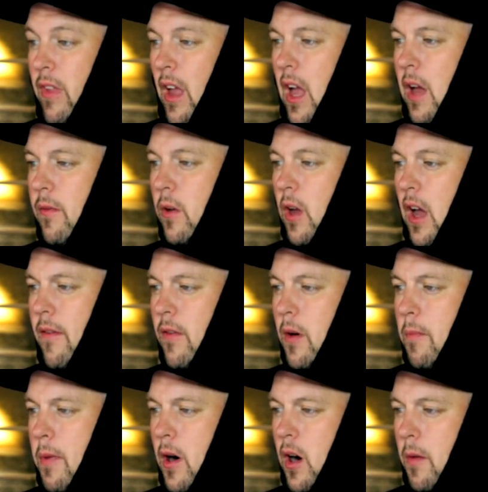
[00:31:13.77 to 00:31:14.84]
Have you ever
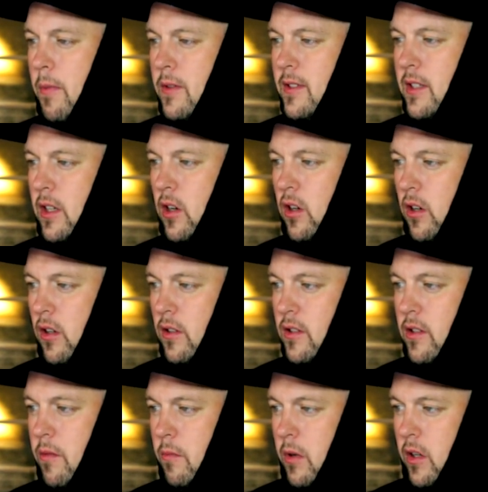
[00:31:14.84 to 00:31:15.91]
purposely hurt
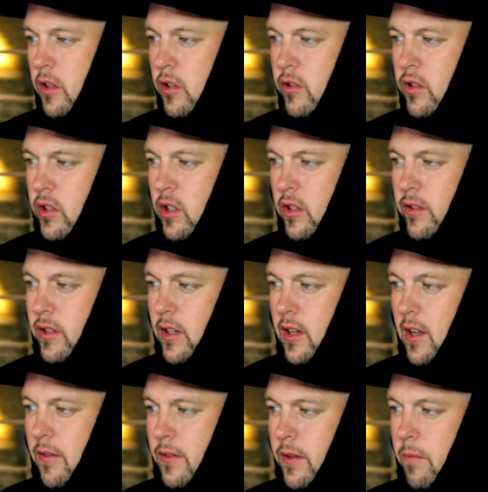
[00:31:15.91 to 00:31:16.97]
someone just
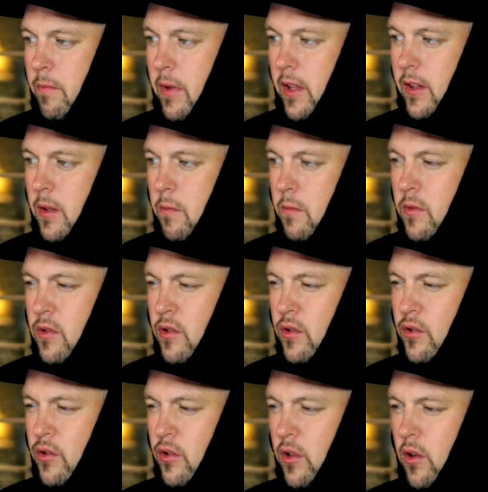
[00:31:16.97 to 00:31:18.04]
enough to make them
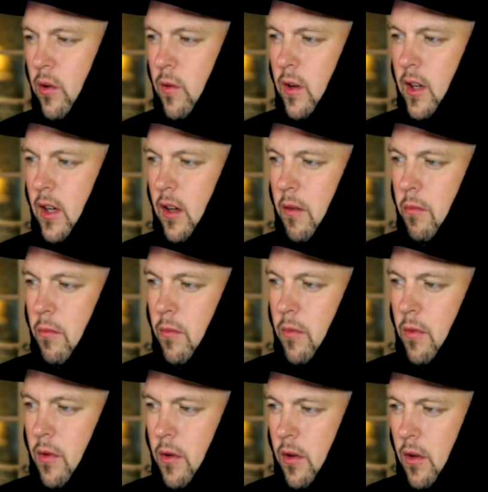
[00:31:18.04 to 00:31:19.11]
scream
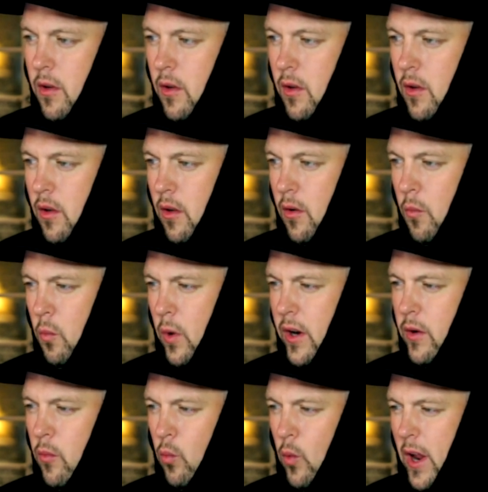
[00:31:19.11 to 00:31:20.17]

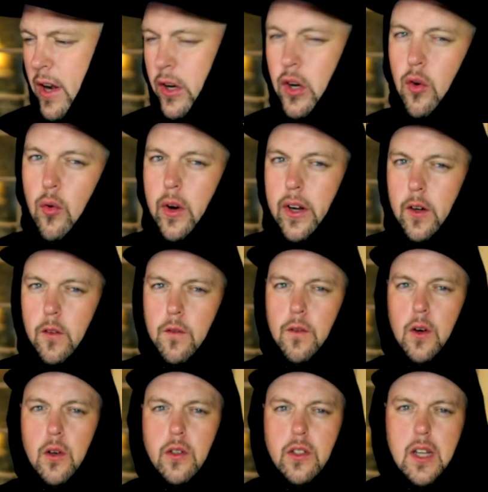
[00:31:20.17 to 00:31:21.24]
when rendering
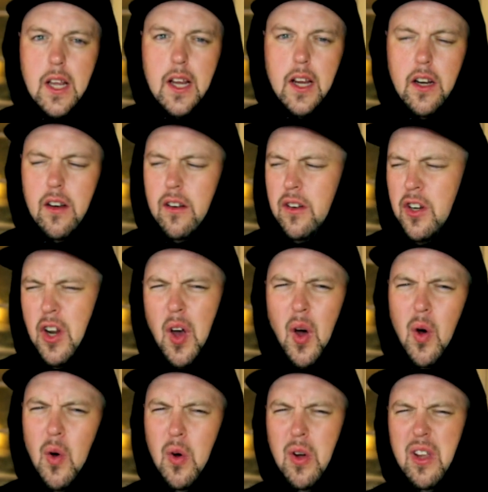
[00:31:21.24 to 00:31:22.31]
first aid?
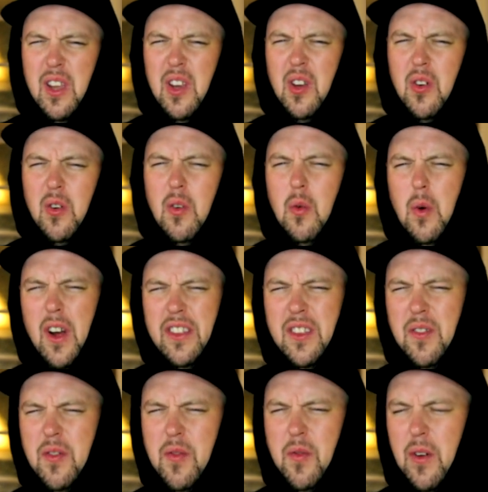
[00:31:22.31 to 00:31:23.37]
No. Ew. What
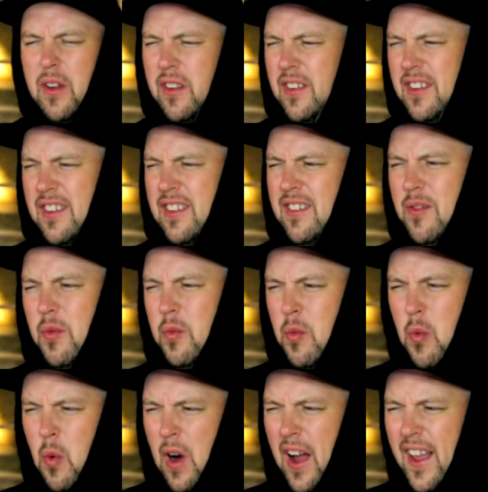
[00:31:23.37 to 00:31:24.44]
the fuck?
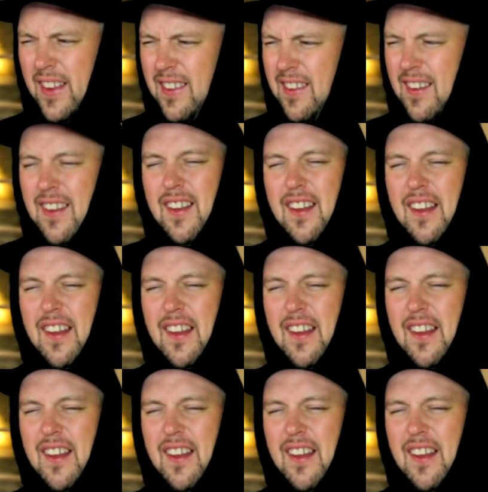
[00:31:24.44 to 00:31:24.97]
What?